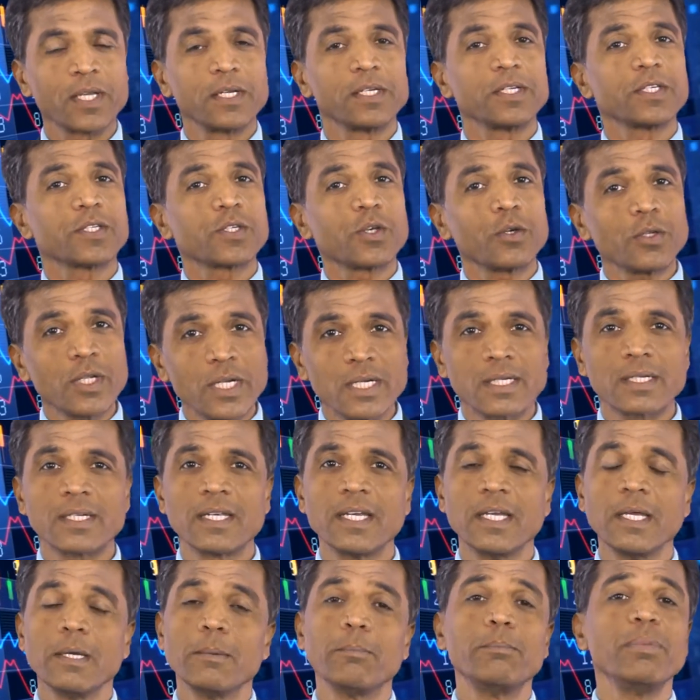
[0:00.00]
so
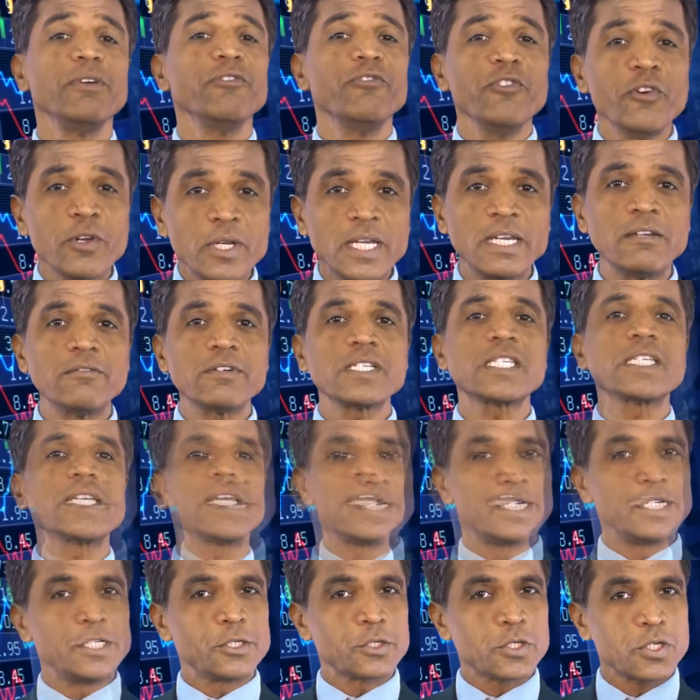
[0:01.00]
that before investing
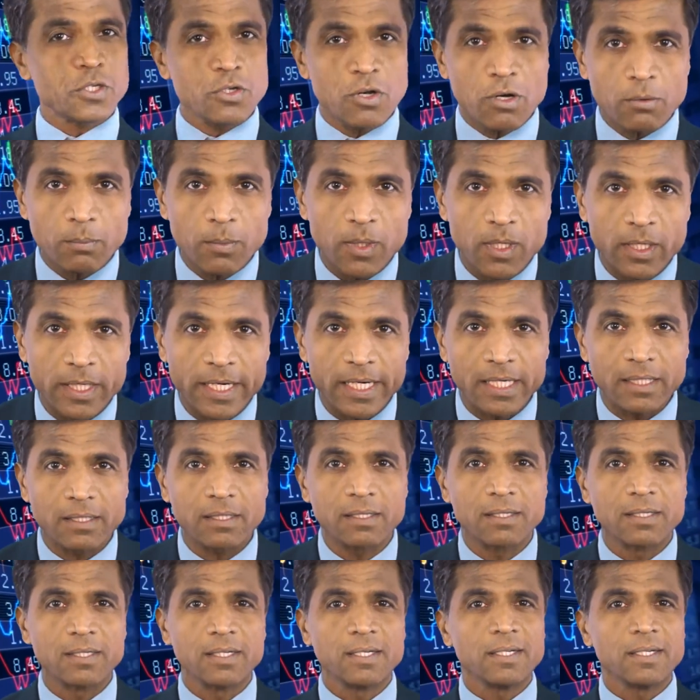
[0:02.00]
into stock market,